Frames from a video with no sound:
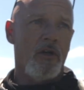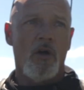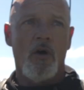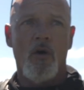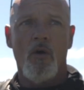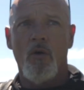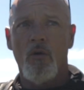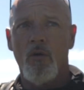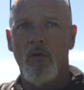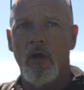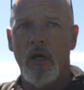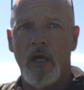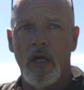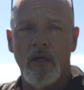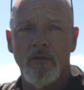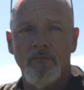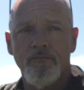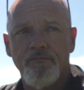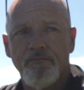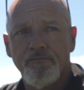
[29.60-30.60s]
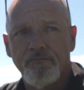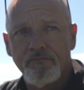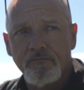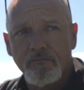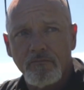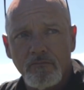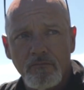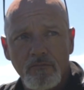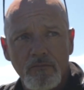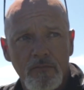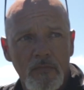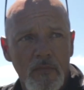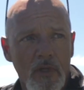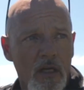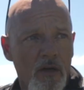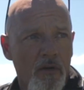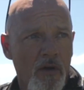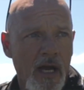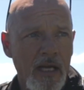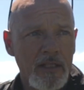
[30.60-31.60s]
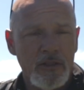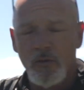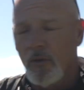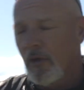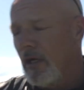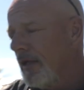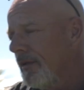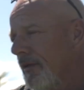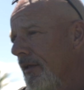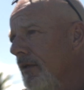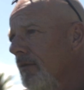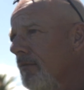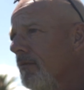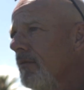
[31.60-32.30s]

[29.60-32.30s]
a whole riot squad out there.